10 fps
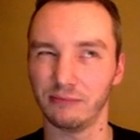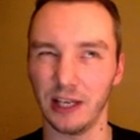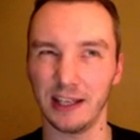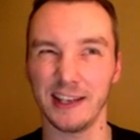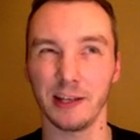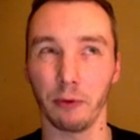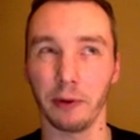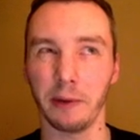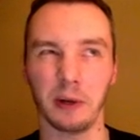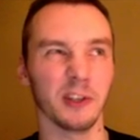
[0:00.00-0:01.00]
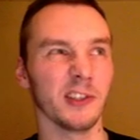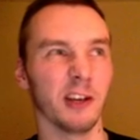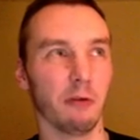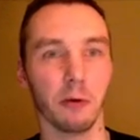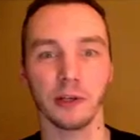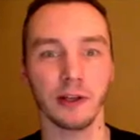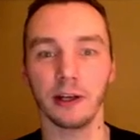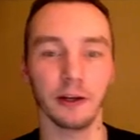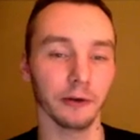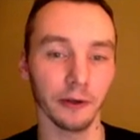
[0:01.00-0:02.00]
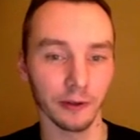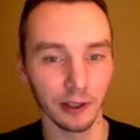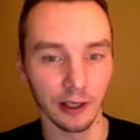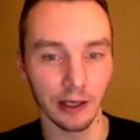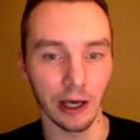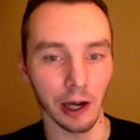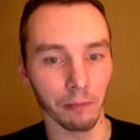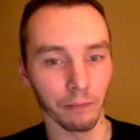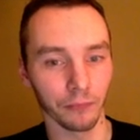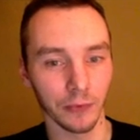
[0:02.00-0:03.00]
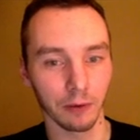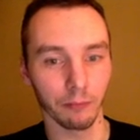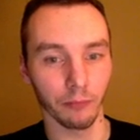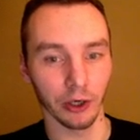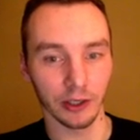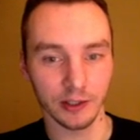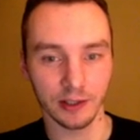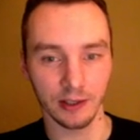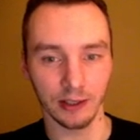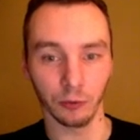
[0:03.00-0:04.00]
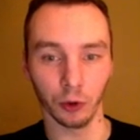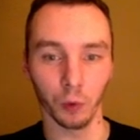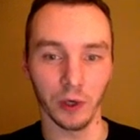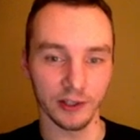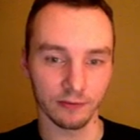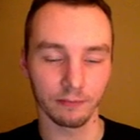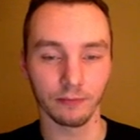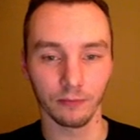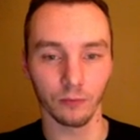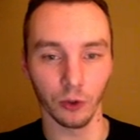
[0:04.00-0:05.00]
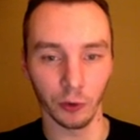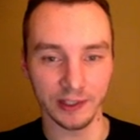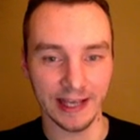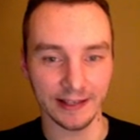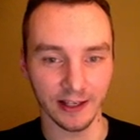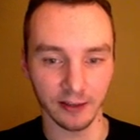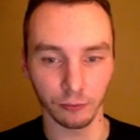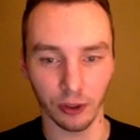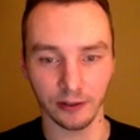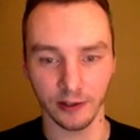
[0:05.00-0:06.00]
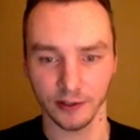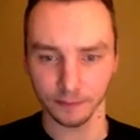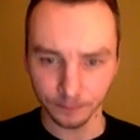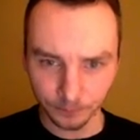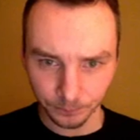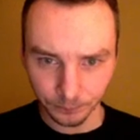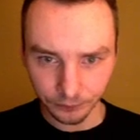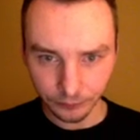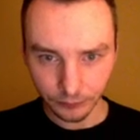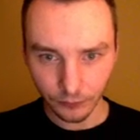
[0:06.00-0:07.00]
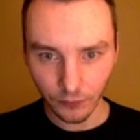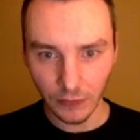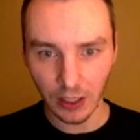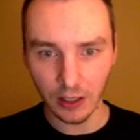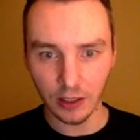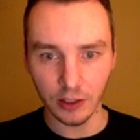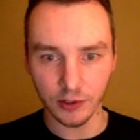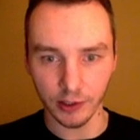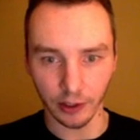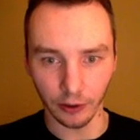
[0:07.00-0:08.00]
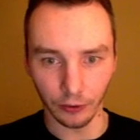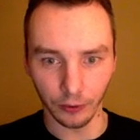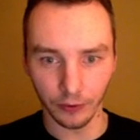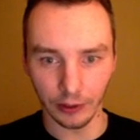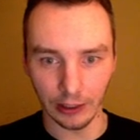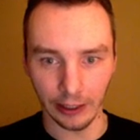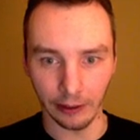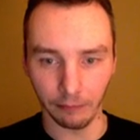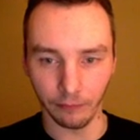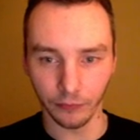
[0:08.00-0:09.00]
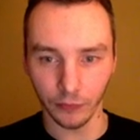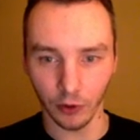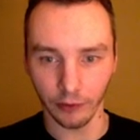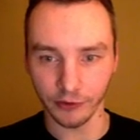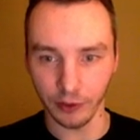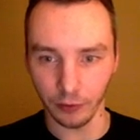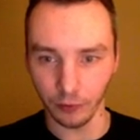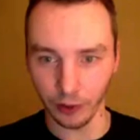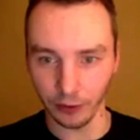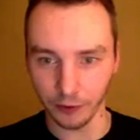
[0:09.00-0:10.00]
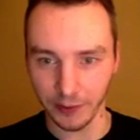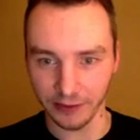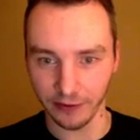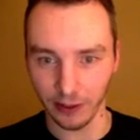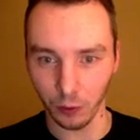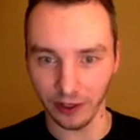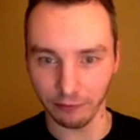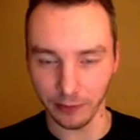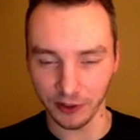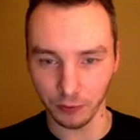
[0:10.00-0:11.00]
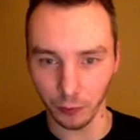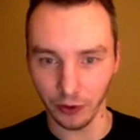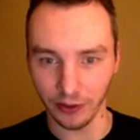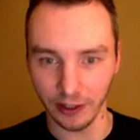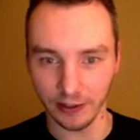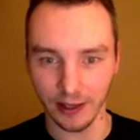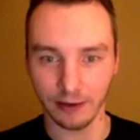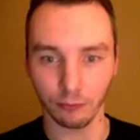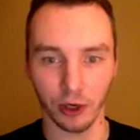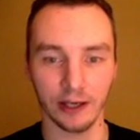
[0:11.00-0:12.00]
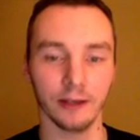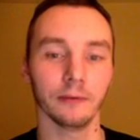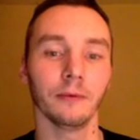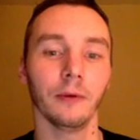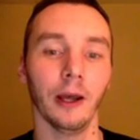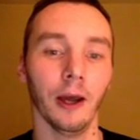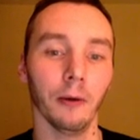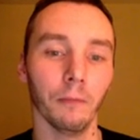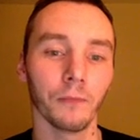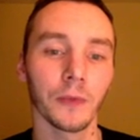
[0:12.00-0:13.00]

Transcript: I guess they'd probably come out to zero or something, I don't know. Um, but it will always, will always get a number out of this. So um, obviously we, we, don't specify what information we want in that bracket, um,